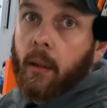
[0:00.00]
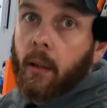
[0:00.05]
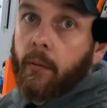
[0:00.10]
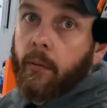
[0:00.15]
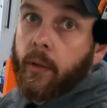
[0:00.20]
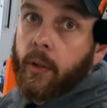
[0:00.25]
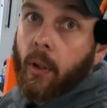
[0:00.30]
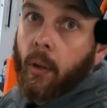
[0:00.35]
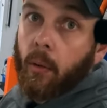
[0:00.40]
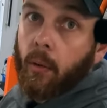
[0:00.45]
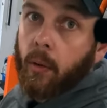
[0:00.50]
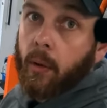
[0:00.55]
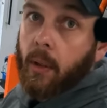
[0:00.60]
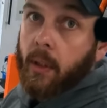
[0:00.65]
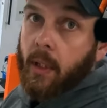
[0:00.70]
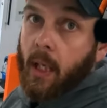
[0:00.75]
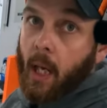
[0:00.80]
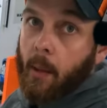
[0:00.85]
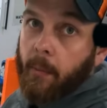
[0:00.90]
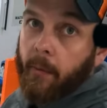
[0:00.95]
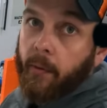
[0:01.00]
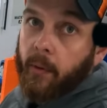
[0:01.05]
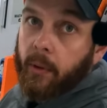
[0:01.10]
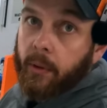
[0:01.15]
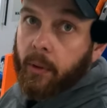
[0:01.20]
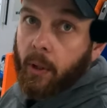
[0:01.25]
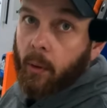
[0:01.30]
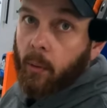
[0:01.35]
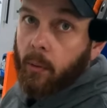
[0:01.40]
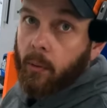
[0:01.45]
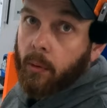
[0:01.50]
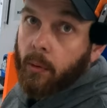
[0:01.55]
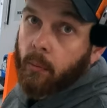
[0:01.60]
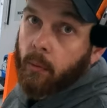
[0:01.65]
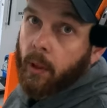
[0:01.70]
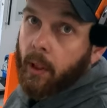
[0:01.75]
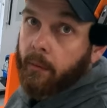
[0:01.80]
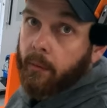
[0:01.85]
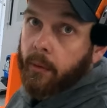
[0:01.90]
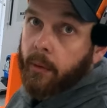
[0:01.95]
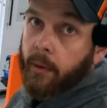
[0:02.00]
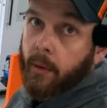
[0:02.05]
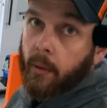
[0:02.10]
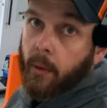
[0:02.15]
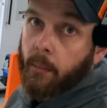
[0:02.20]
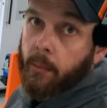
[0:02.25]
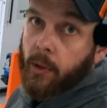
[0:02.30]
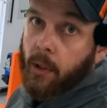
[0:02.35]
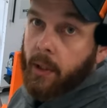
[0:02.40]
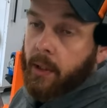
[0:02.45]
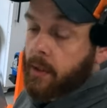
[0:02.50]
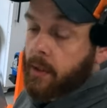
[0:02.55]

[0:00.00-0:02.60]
of a tote, or the top of a tote, or whatever, you know what I'm trying to